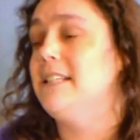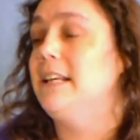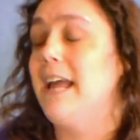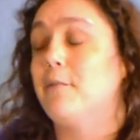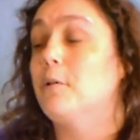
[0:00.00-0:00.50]

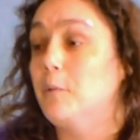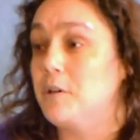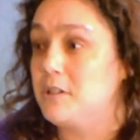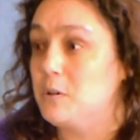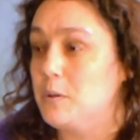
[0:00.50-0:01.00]
everyone
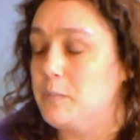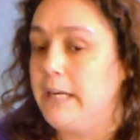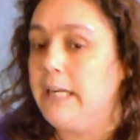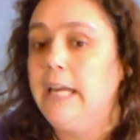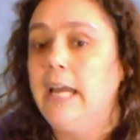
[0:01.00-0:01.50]
wanted to talk to
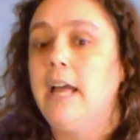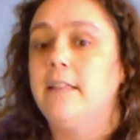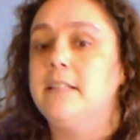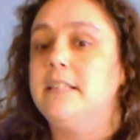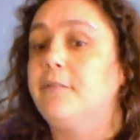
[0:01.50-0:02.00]
me.
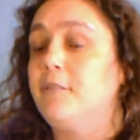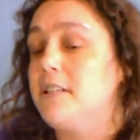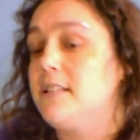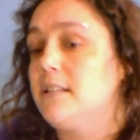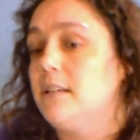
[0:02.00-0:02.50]
The
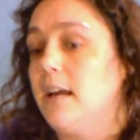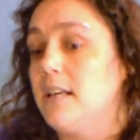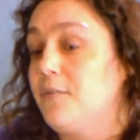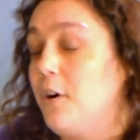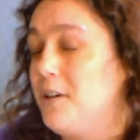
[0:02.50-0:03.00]
difference,
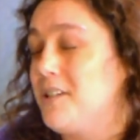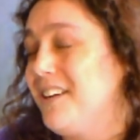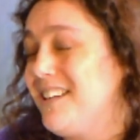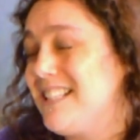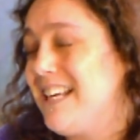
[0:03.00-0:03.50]
as far as I
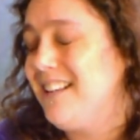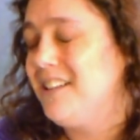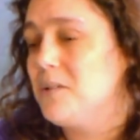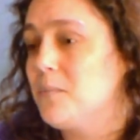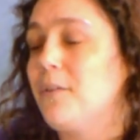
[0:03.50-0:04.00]
can tell,
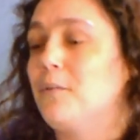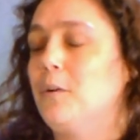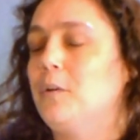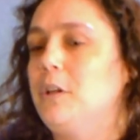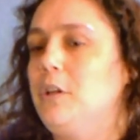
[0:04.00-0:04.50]
is whether or
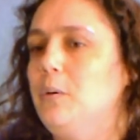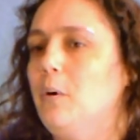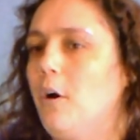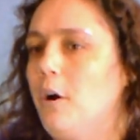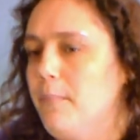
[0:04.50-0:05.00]
not you
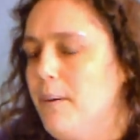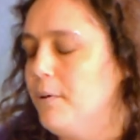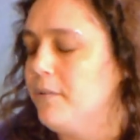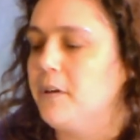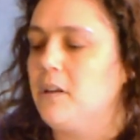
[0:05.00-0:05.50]
are a
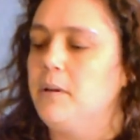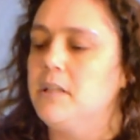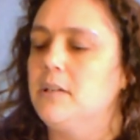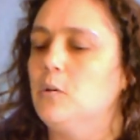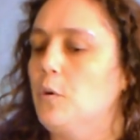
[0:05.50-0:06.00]
member of the
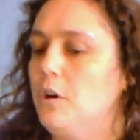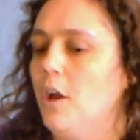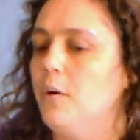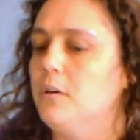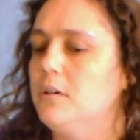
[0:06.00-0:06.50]
community or
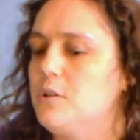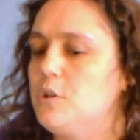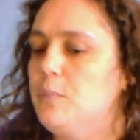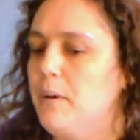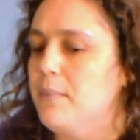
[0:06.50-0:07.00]
known
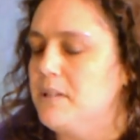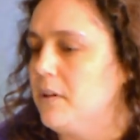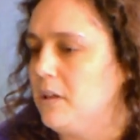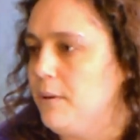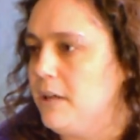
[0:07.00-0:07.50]
to members of
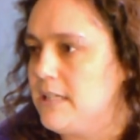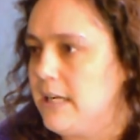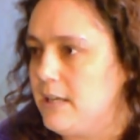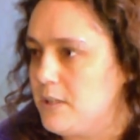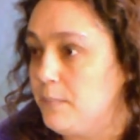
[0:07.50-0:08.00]
the
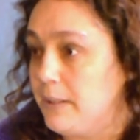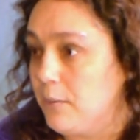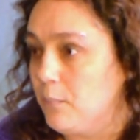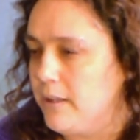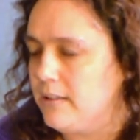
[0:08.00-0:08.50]
community to
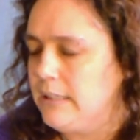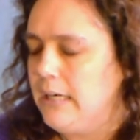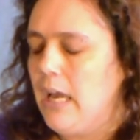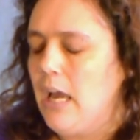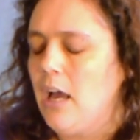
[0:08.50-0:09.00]
begin with.
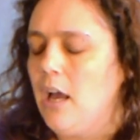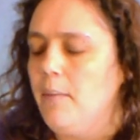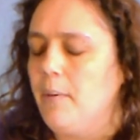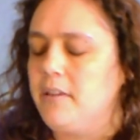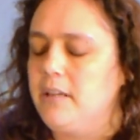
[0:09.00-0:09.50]

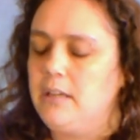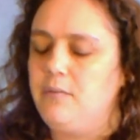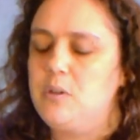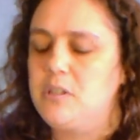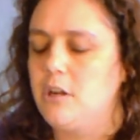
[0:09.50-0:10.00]
I think if
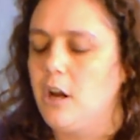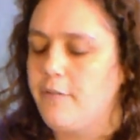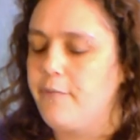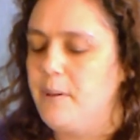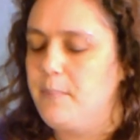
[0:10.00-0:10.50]
you
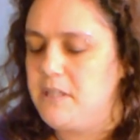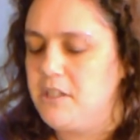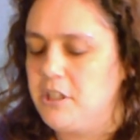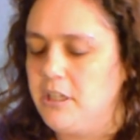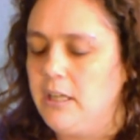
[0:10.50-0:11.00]
start from the
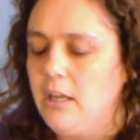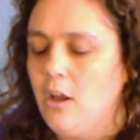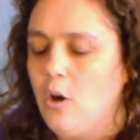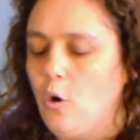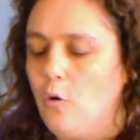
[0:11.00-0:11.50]
position
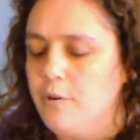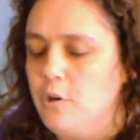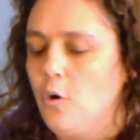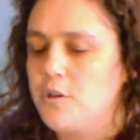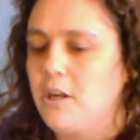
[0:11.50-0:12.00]
of
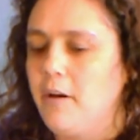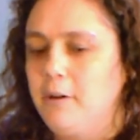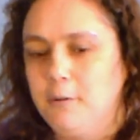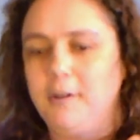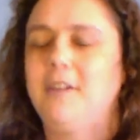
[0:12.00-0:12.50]
not
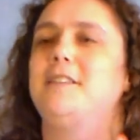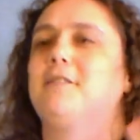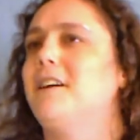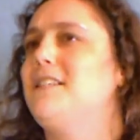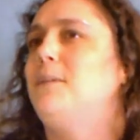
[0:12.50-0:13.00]
going, oh, look at these
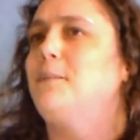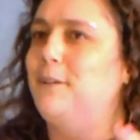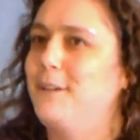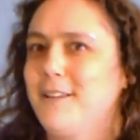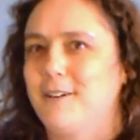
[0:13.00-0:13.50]
crazy people,
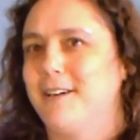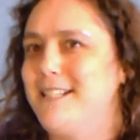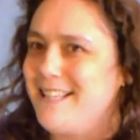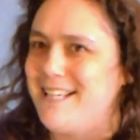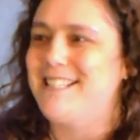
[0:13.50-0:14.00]
look at the
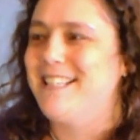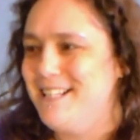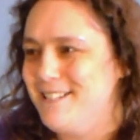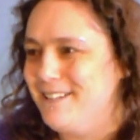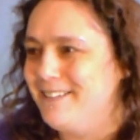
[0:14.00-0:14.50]
crazy things that they
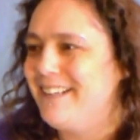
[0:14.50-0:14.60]
do,